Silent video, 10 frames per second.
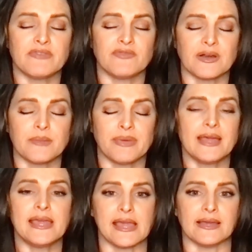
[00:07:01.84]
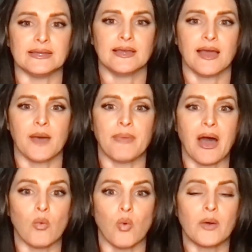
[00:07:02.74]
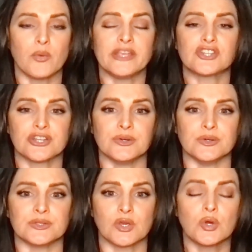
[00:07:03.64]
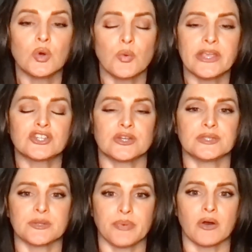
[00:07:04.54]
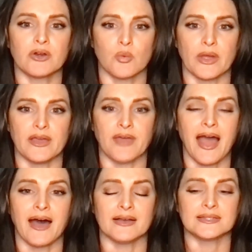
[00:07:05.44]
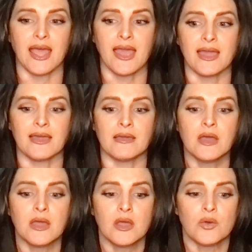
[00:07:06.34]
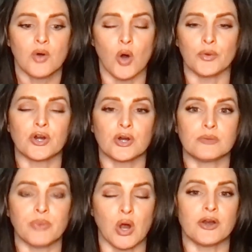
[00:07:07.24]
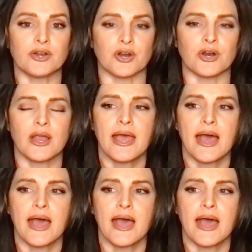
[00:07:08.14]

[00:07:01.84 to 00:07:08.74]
be very picky about what we choose, who we choose to partner with as a owner partner.